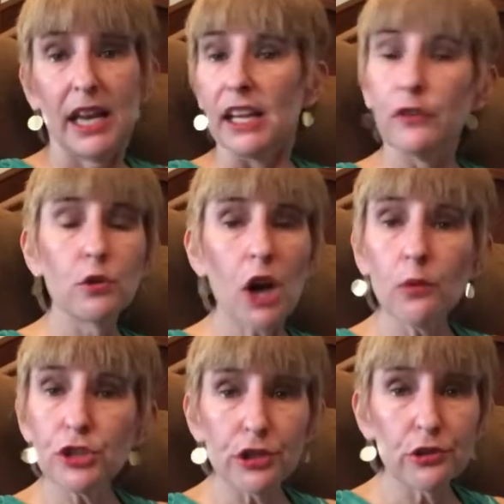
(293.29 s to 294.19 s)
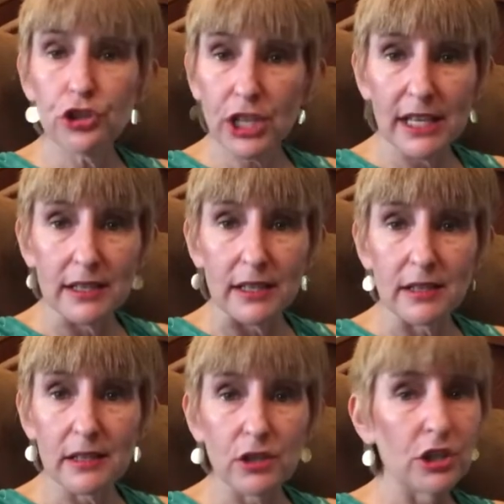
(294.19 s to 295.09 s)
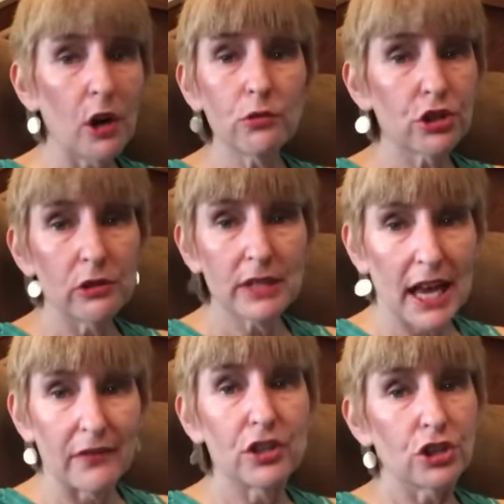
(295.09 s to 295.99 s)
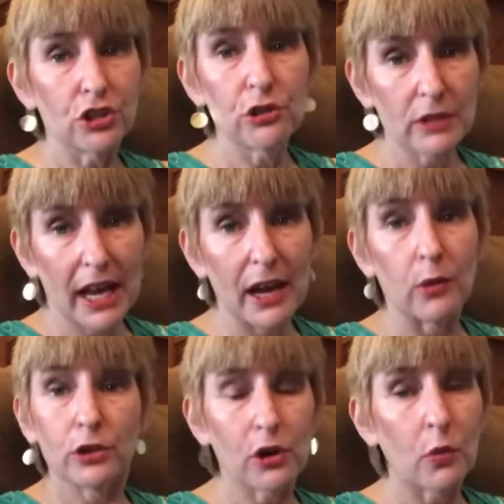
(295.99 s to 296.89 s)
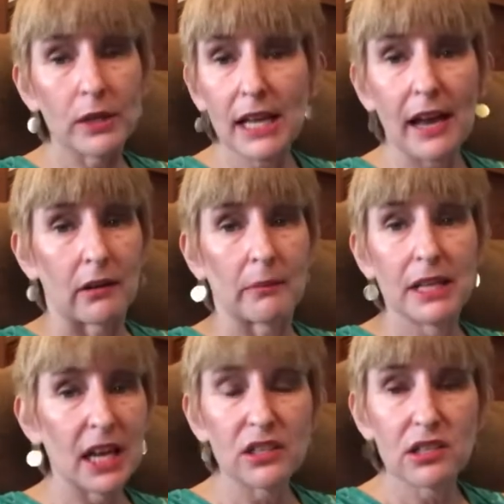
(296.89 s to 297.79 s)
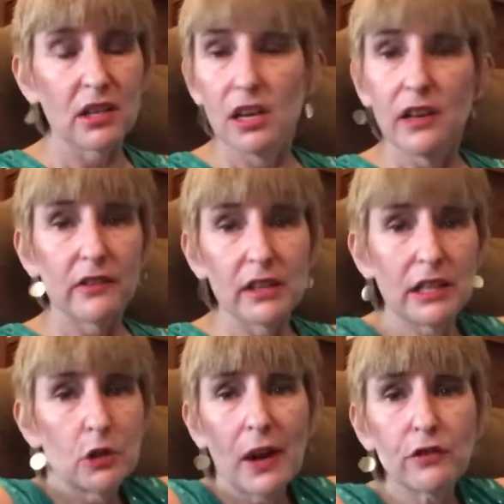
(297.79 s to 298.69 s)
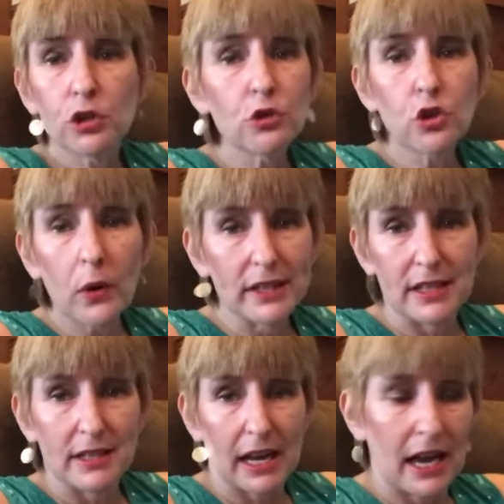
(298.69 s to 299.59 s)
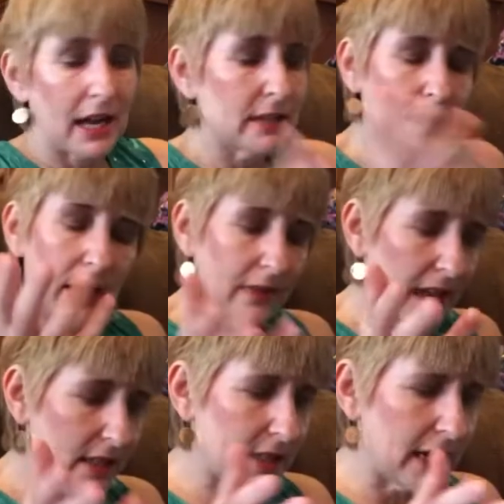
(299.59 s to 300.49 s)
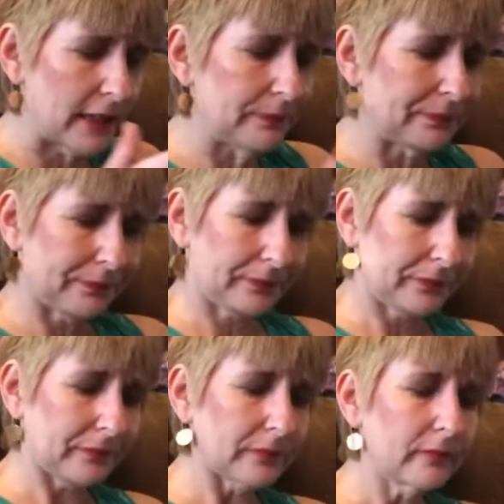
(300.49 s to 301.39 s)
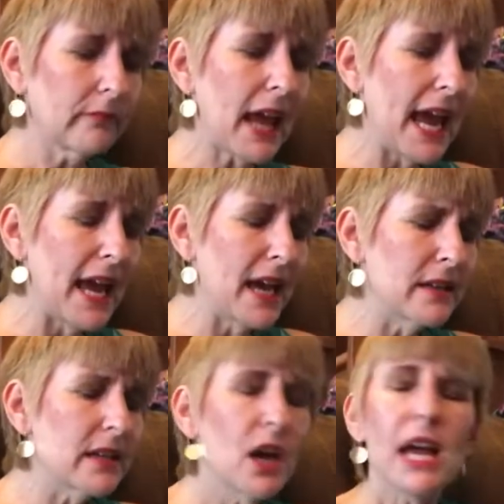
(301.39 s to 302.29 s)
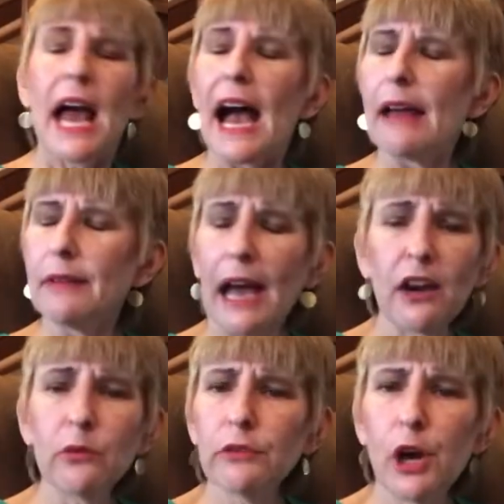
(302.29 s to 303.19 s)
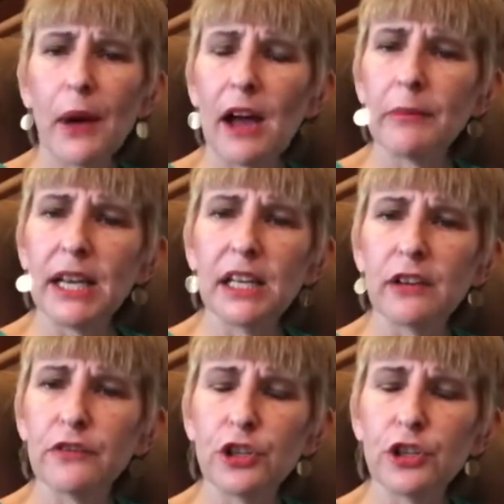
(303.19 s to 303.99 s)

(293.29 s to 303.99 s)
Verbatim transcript: If you don't choose Jesus, you don't choose heaven, you choose hell, you're going down. I mean, that's, you have two choices, guys. That's it. And I don't know how many of